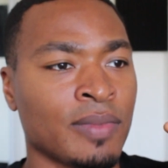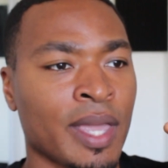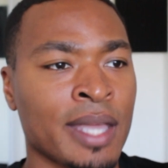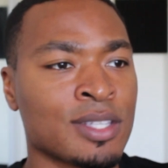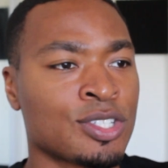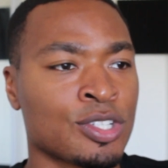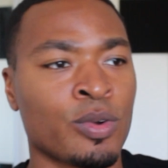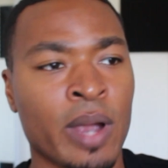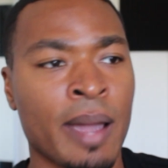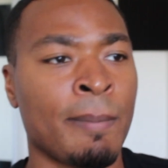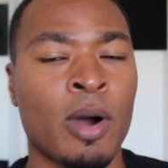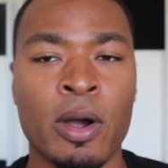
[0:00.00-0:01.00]

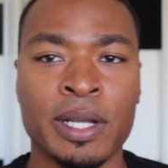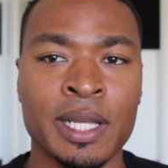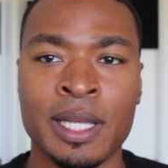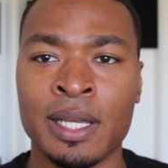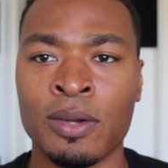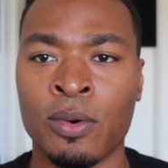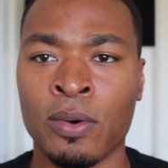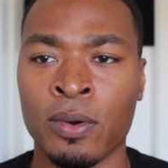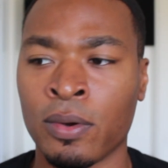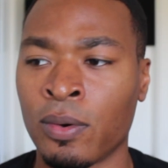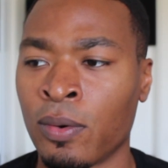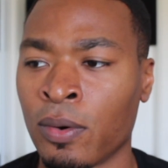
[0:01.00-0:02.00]
Instagram marketing
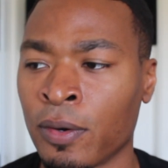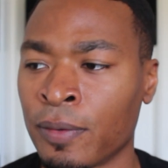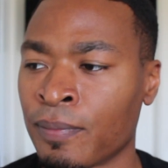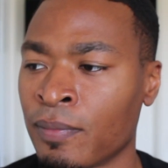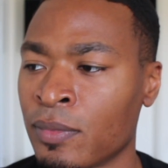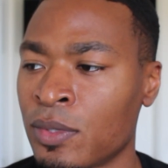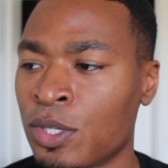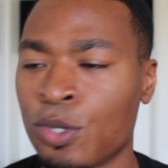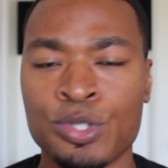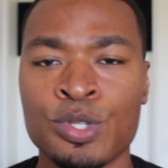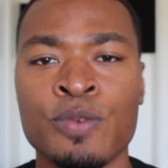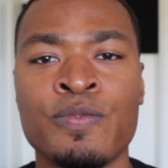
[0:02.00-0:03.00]
or
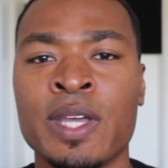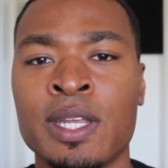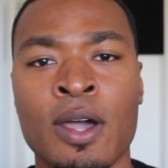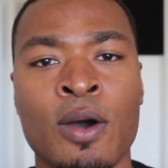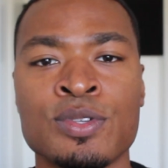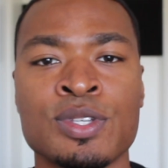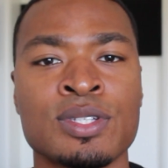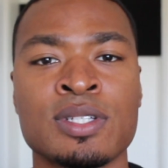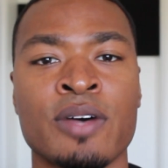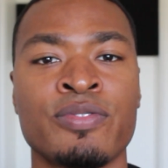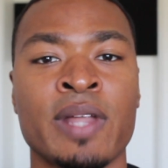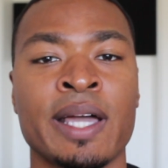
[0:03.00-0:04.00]
YouTube videos and
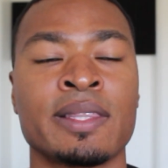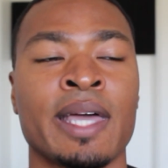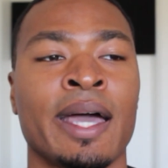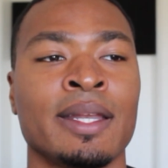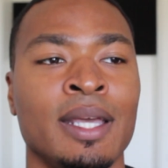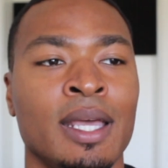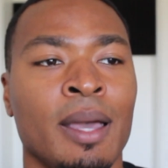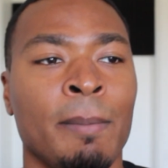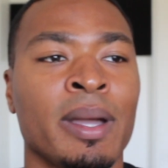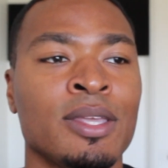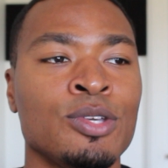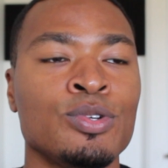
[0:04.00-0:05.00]
stuff like that,
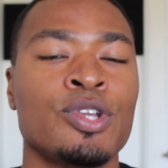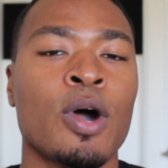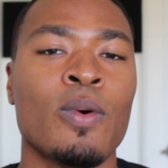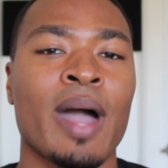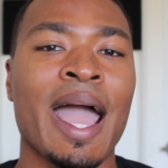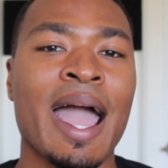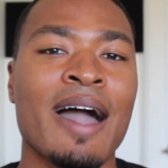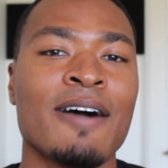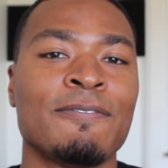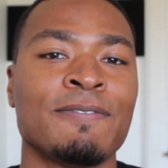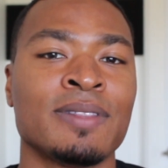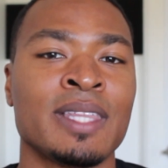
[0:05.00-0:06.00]
but you don't
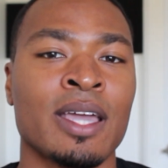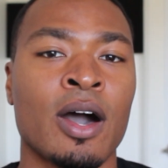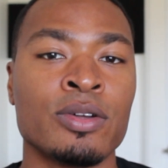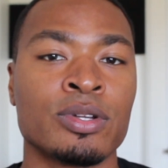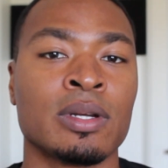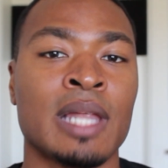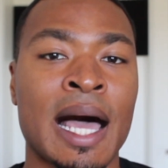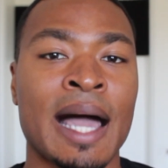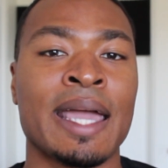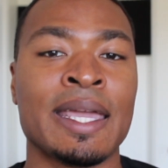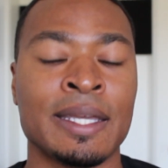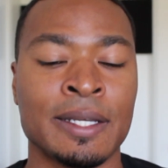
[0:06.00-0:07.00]
have the
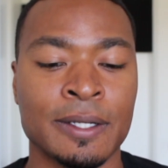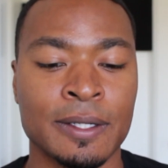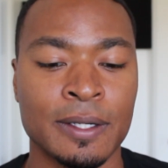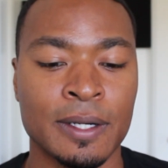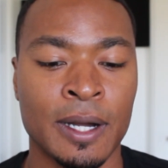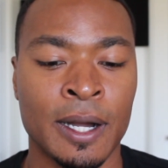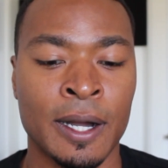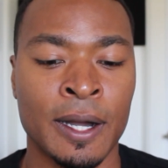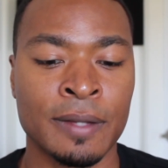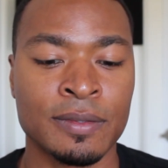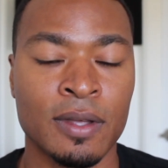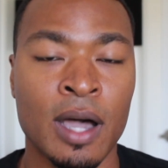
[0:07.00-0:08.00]
underlying
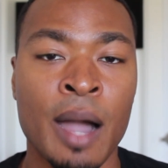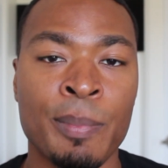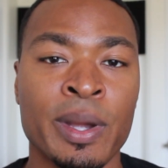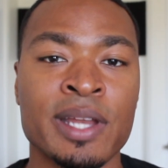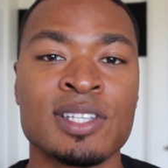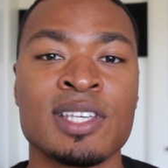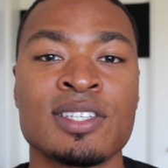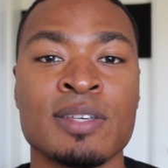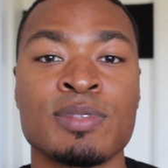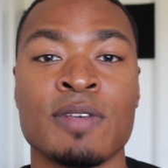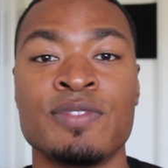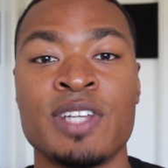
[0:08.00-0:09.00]
operating
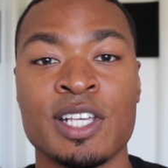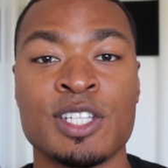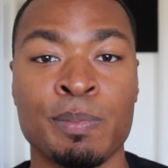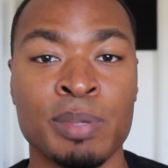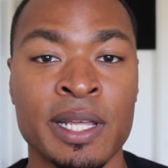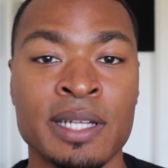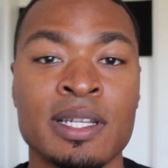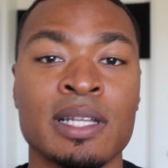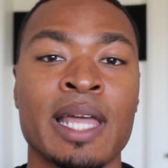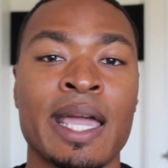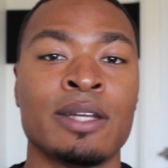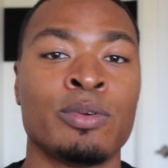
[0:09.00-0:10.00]
systems of discipline,
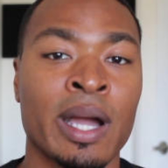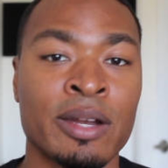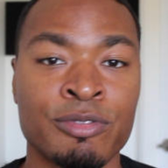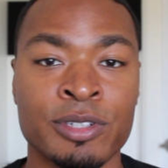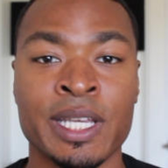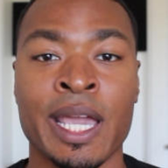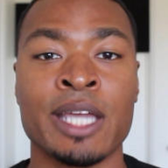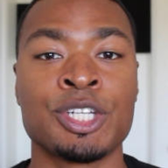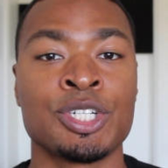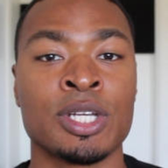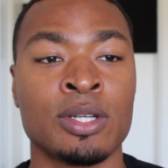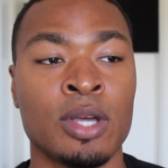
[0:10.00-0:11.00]
delayed
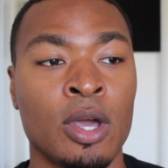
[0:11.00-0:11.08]
gratification,